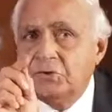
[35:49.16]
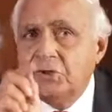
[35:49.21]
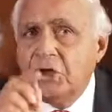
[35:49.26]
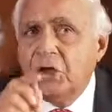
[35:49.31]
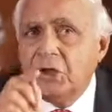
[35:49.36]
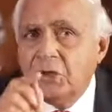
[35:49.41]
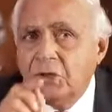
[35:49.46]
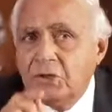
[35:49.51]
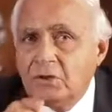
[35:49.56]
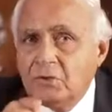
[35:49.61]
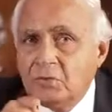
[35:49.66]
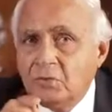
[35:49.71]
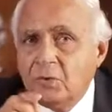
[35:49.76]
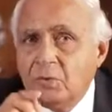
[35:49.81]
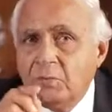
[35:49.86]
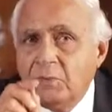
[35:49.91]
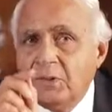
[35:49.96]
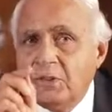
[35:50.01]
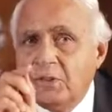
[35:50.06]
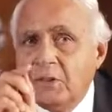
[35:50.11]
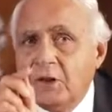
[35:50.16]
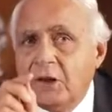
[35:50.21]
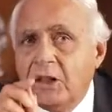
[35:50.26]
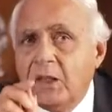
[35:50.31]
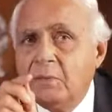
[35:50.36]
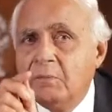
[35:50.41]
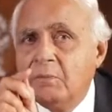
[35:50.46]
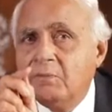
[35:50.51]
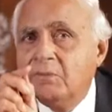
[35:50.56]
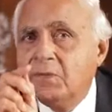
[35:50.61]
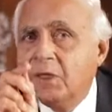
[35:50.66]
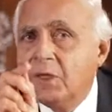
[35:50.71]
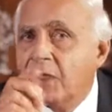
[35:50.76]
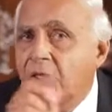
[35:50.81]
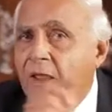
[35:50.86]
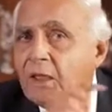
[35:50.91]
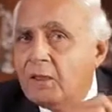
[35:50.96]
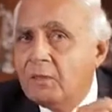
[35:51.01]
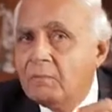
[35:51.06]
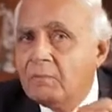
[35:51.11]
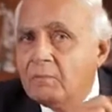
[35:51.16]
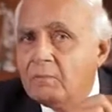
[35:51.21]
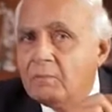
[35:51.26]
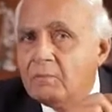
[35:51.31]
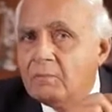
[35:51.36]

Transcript: change will be the name of the game.